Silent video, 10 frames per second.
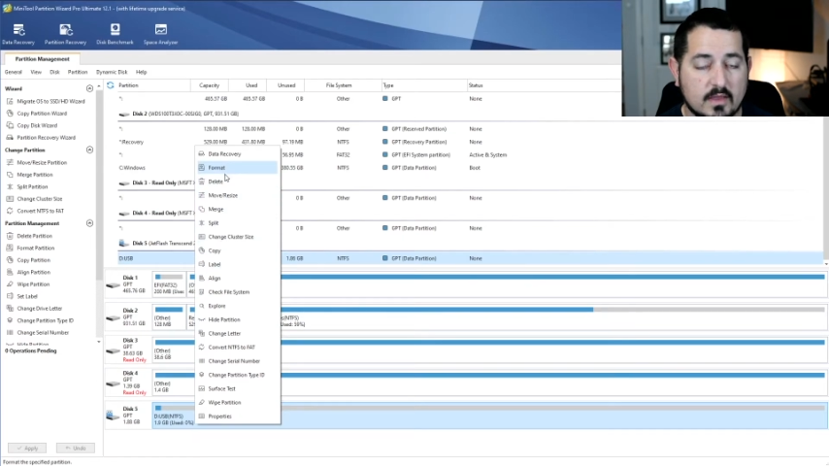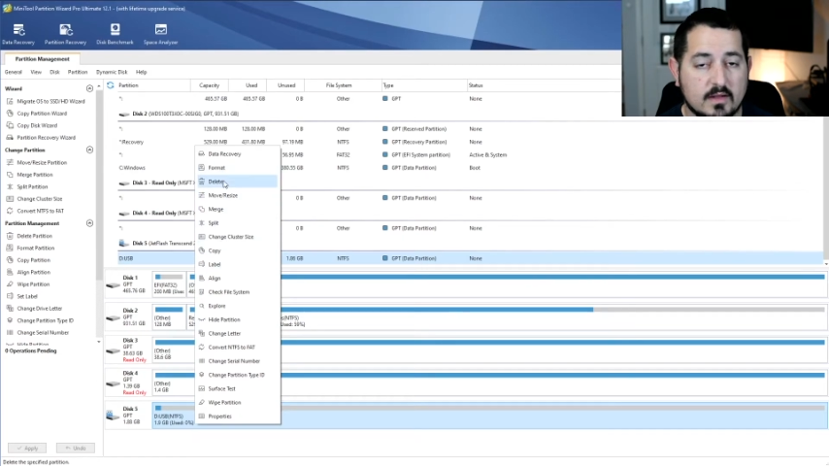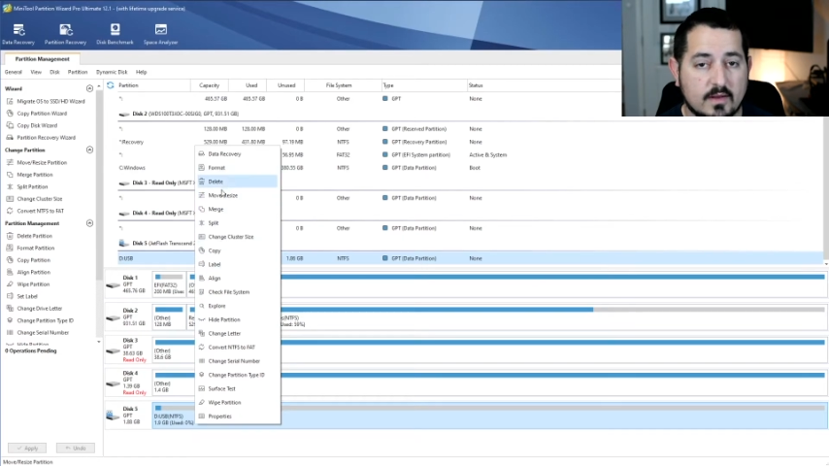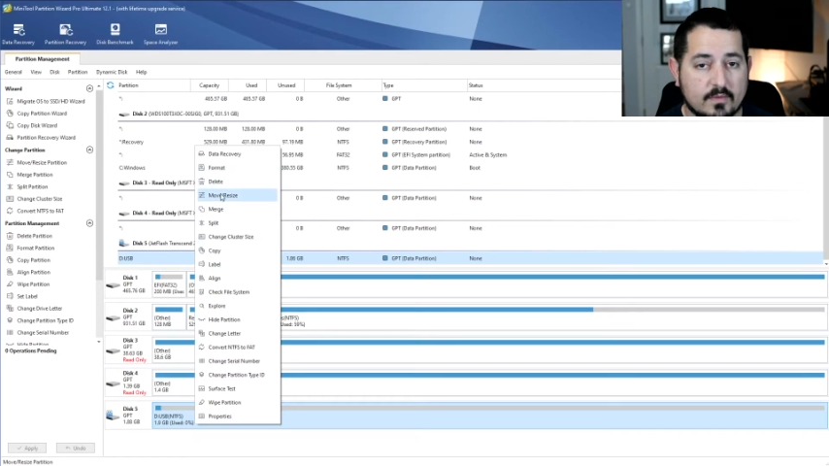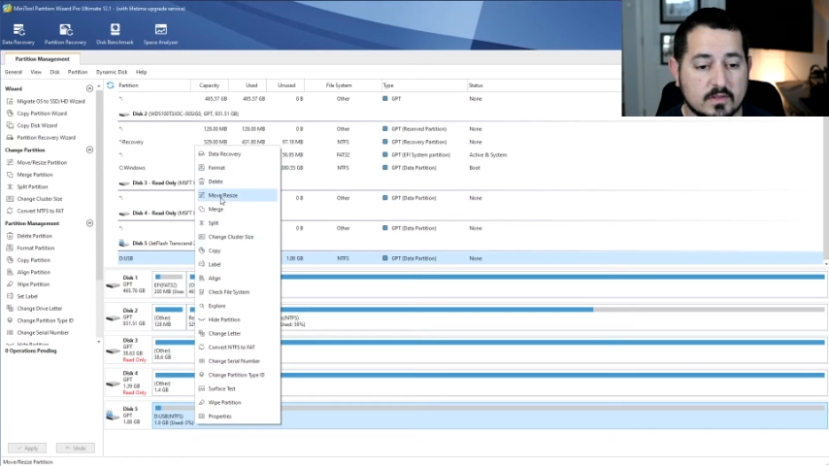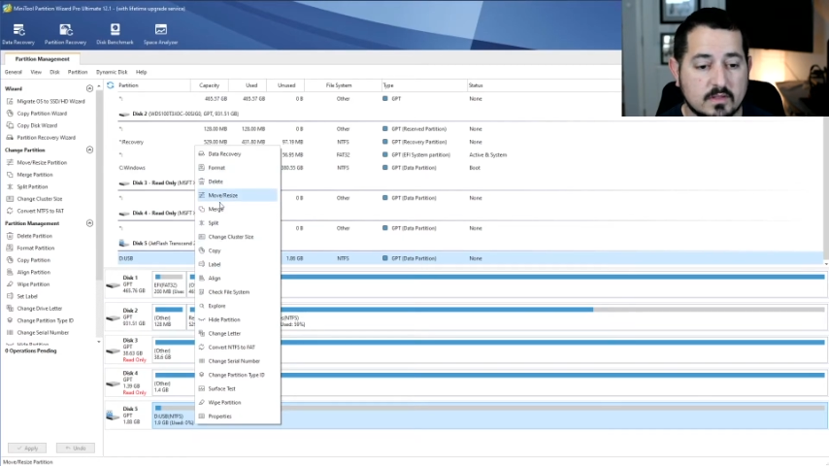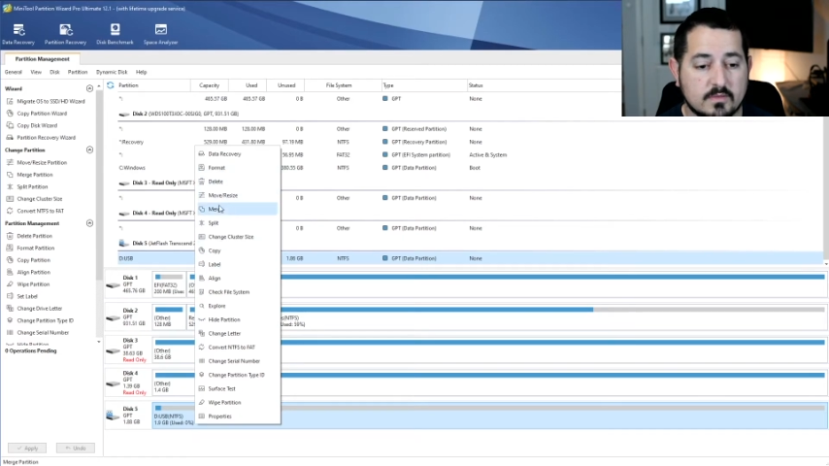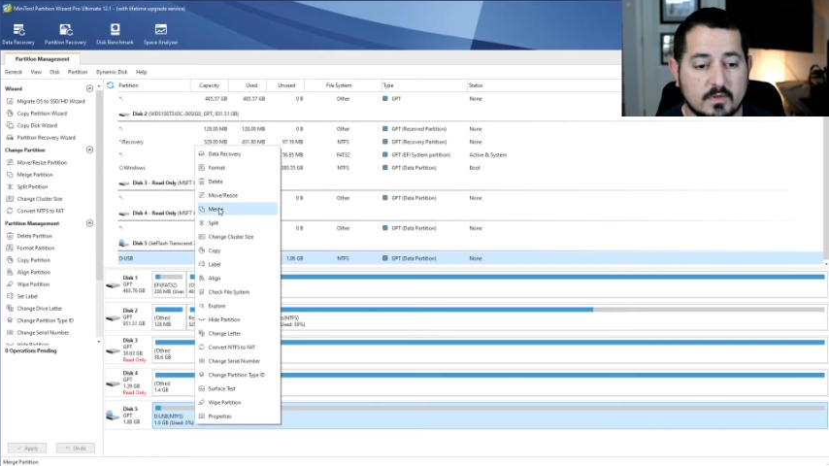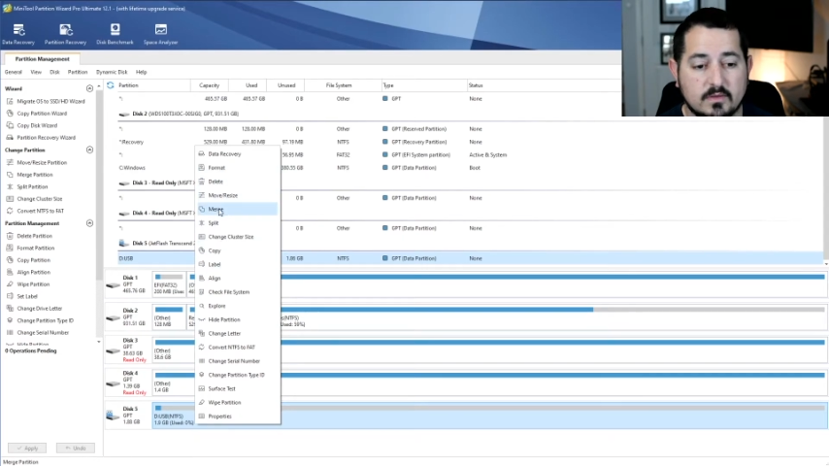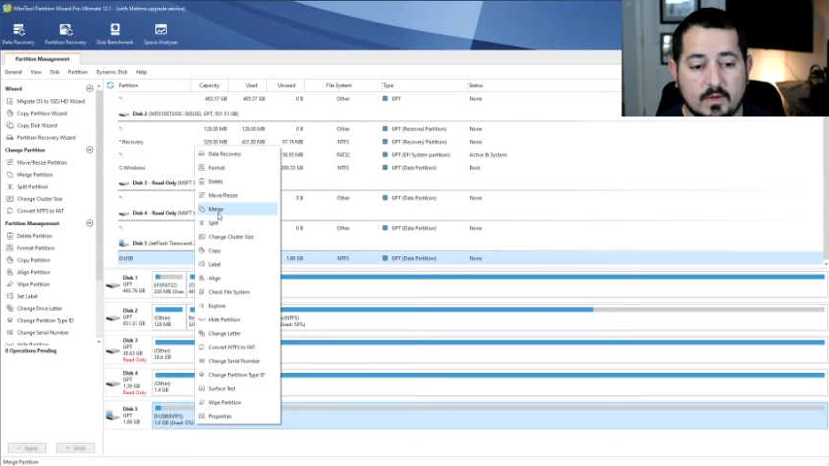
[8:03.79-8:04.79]
differences
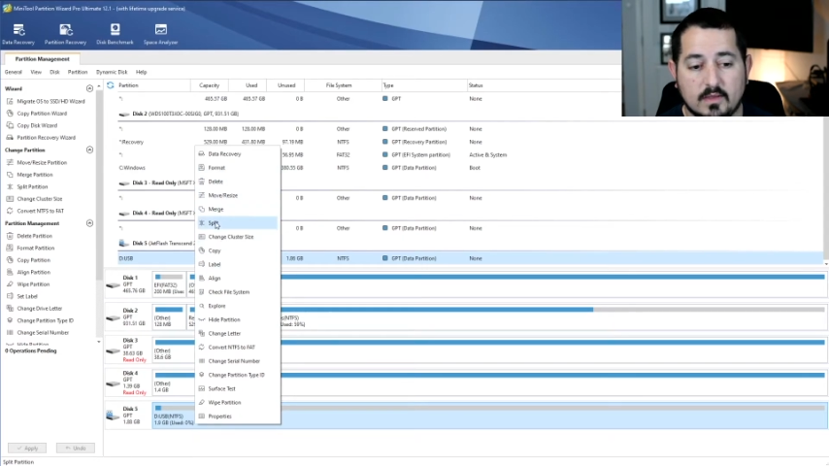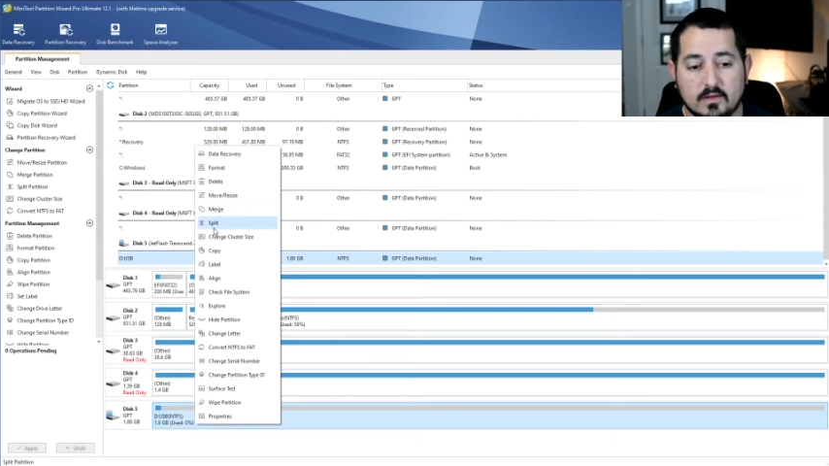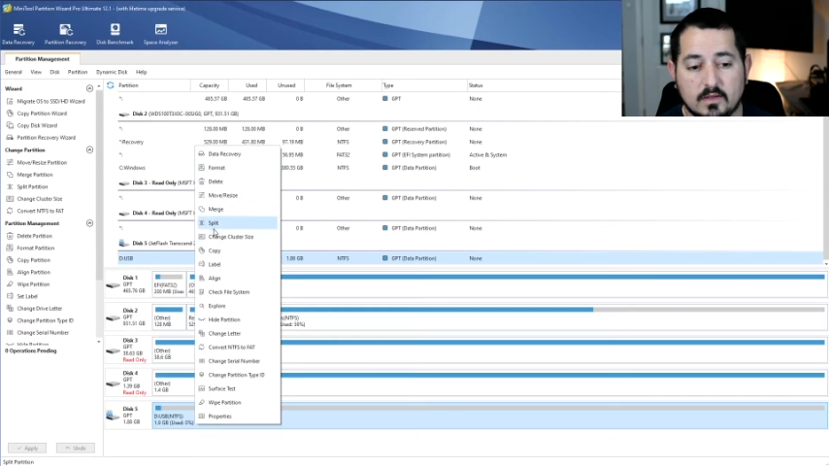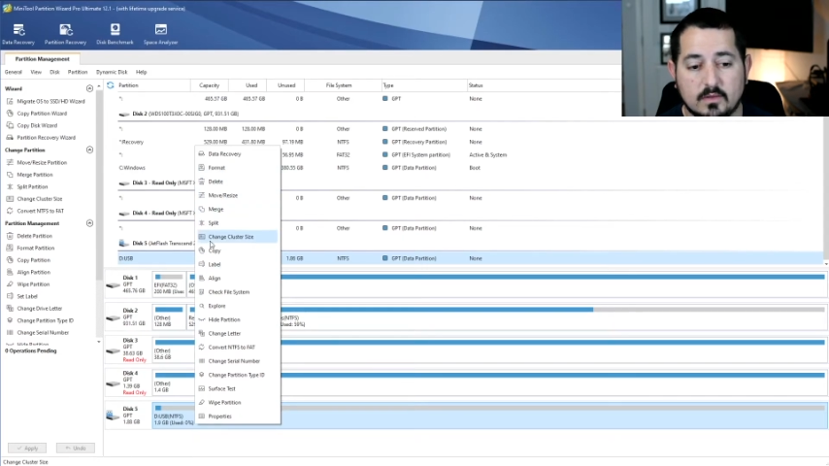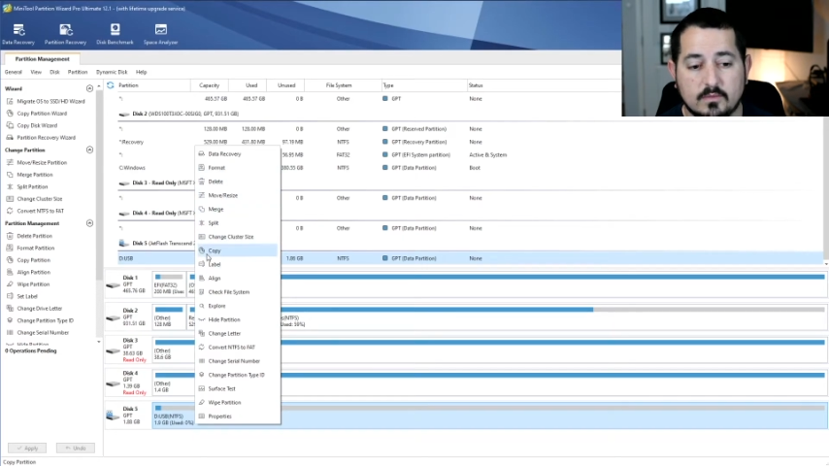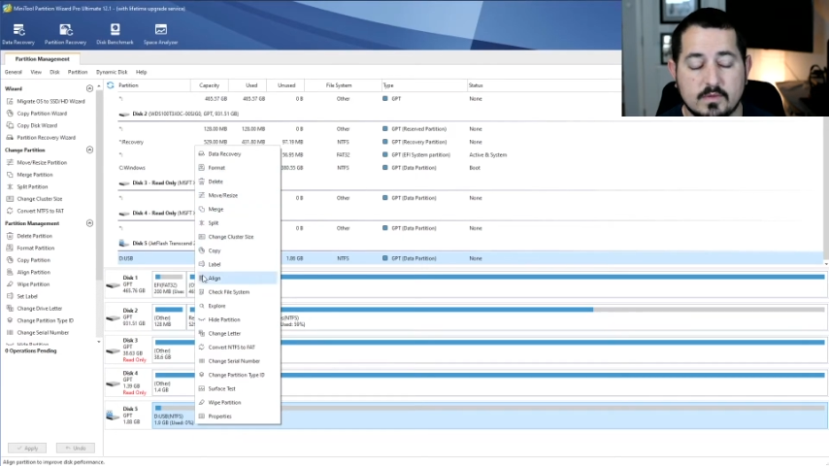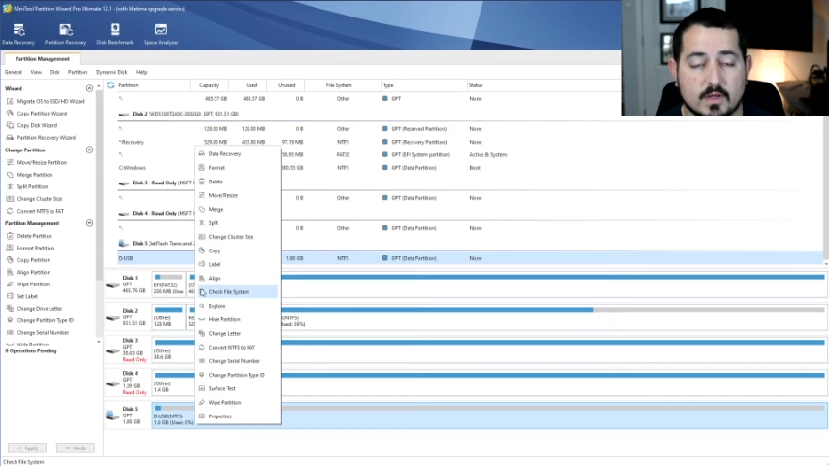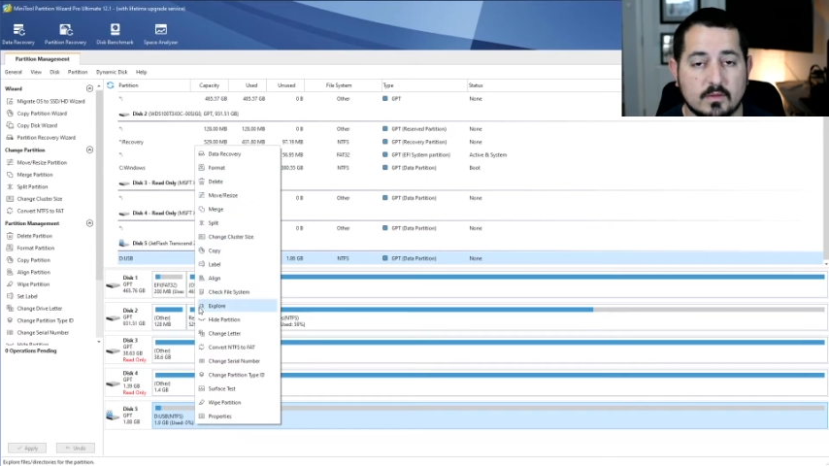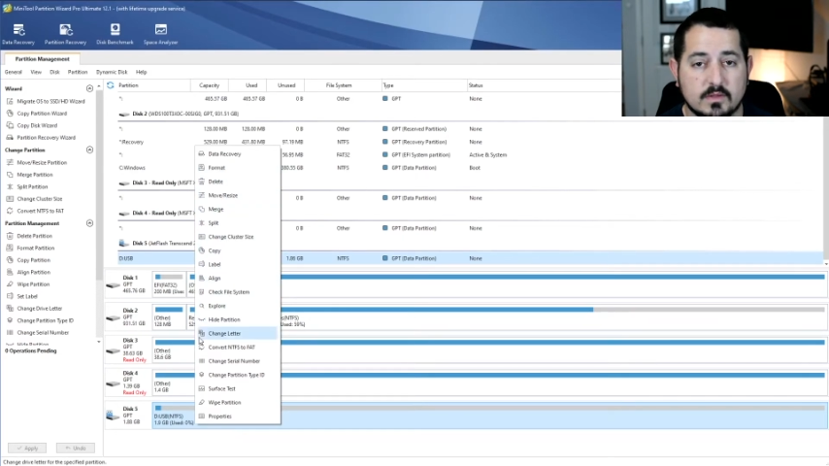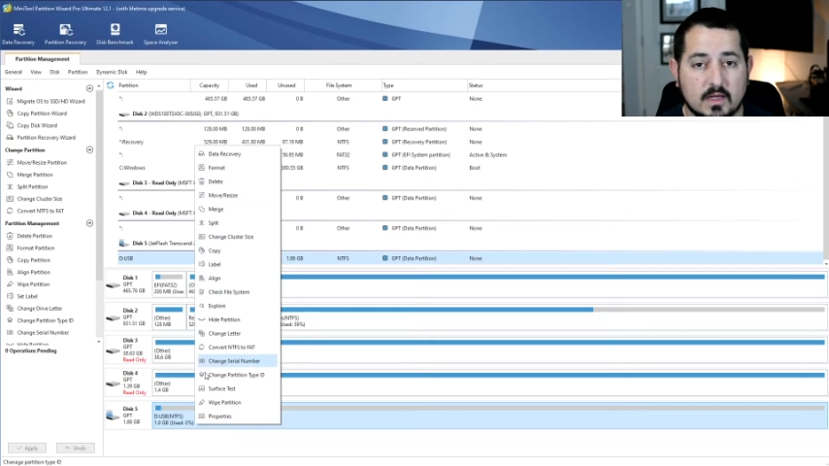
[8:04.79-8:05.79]
between the two. So
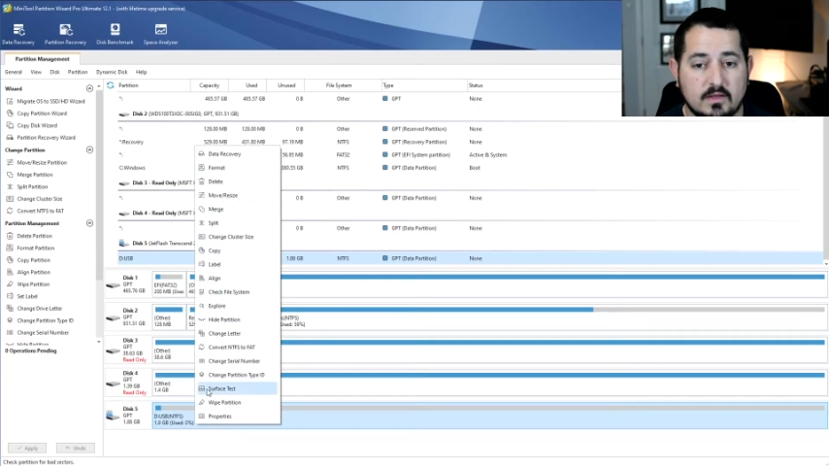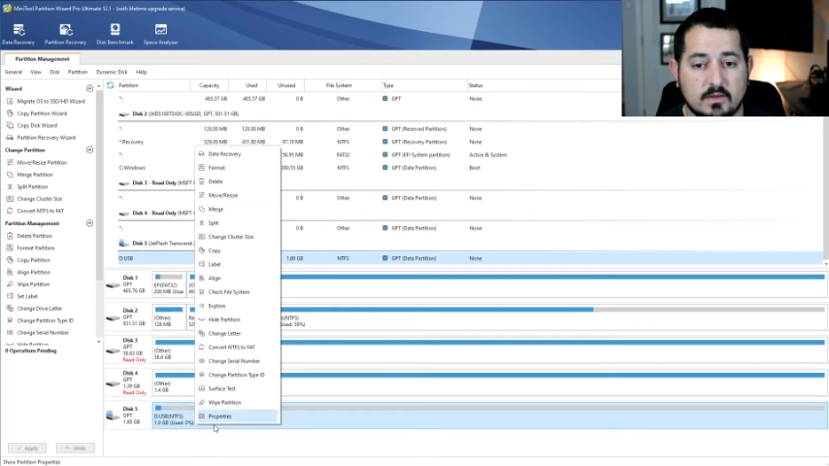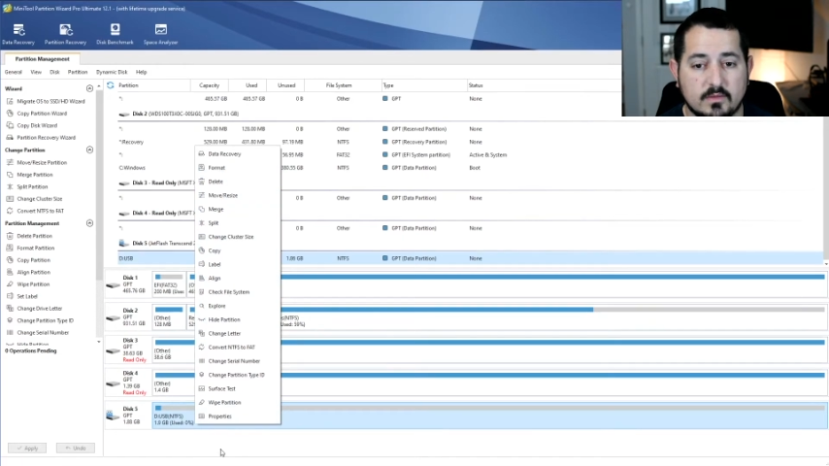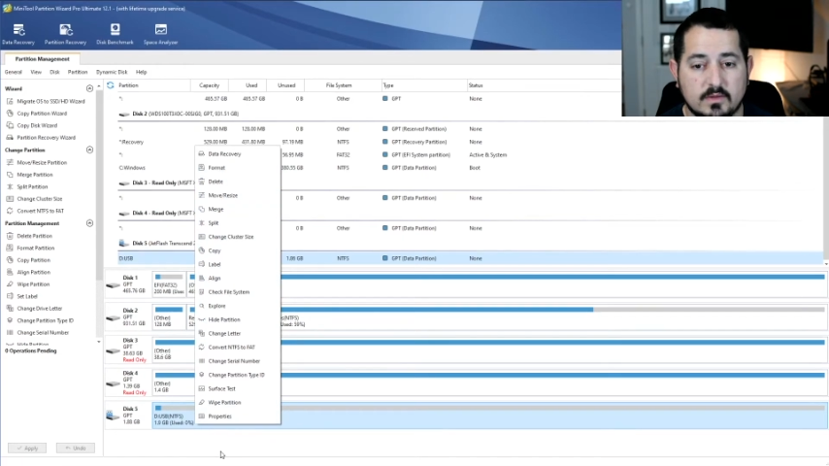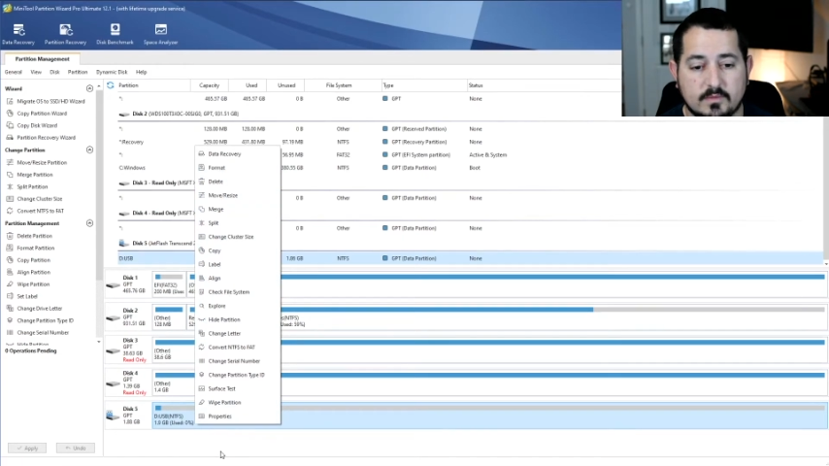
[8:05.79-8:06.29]
stay tuned.